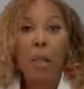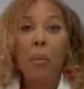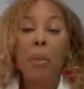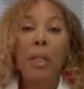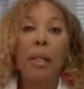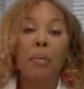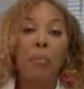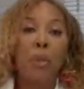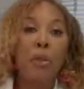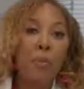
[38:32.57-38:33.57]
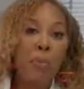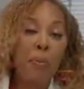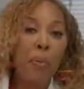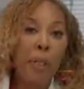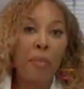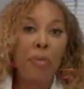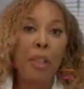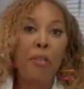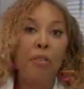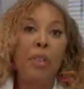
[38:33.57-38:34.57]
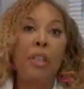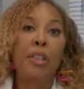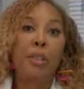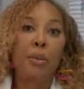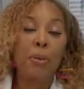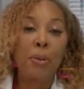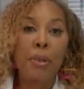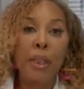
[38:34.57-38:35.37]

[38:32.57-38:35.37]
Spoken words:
But most people, after they finish school,